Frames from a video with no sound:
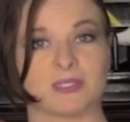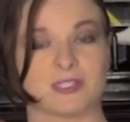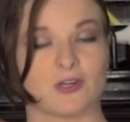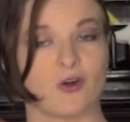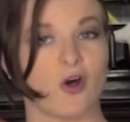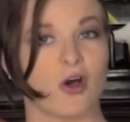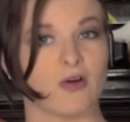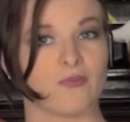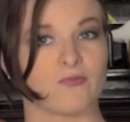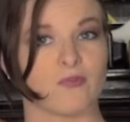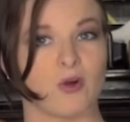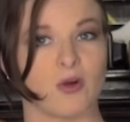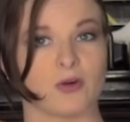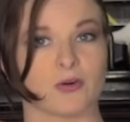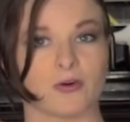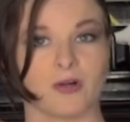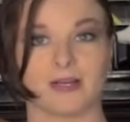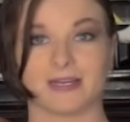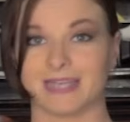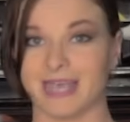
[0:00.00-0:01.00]
is an off-road
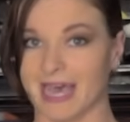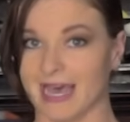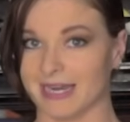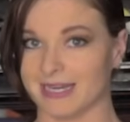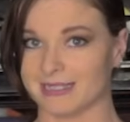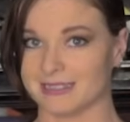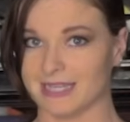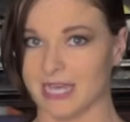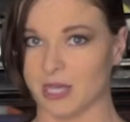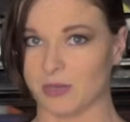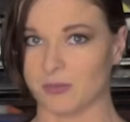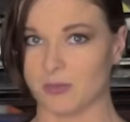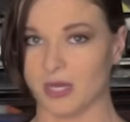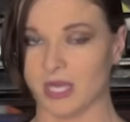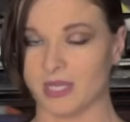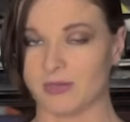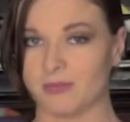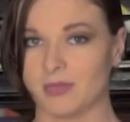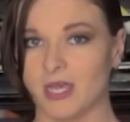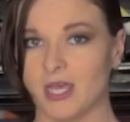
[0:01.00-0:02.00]
or uncatted
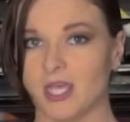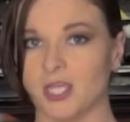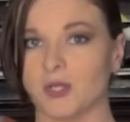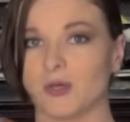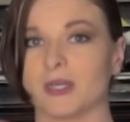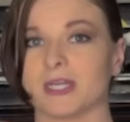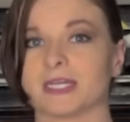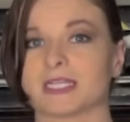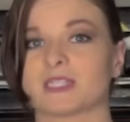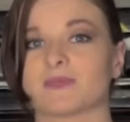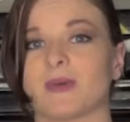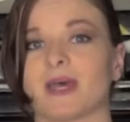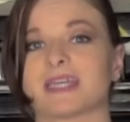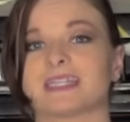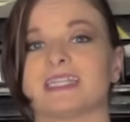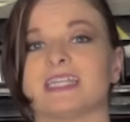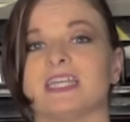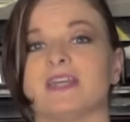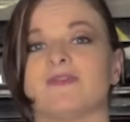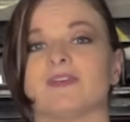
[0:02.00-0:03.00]
downpipe, you can
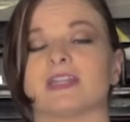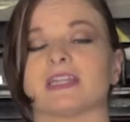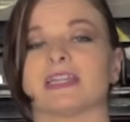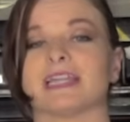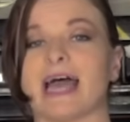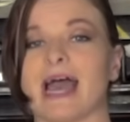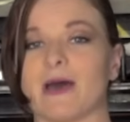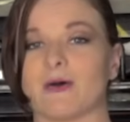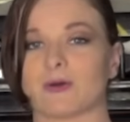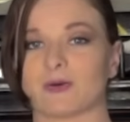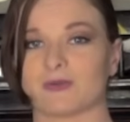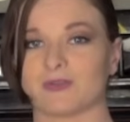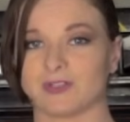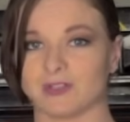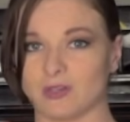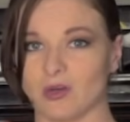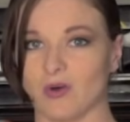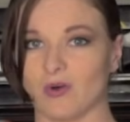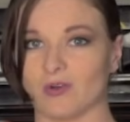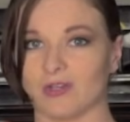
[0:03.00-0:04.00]
expect an even louder
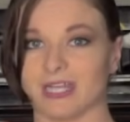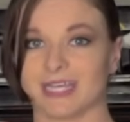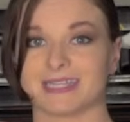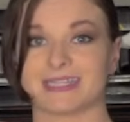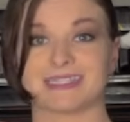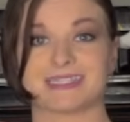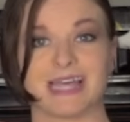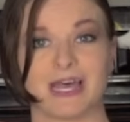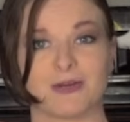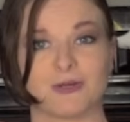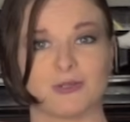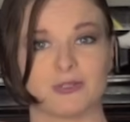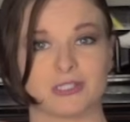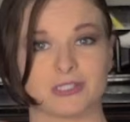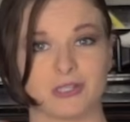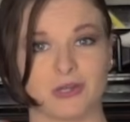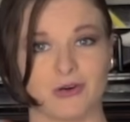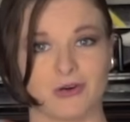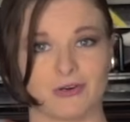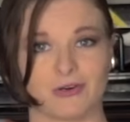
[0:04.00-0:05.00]
result, like the sound you
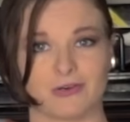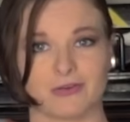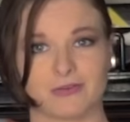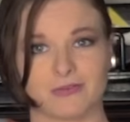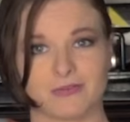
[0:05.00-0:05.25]
just heard.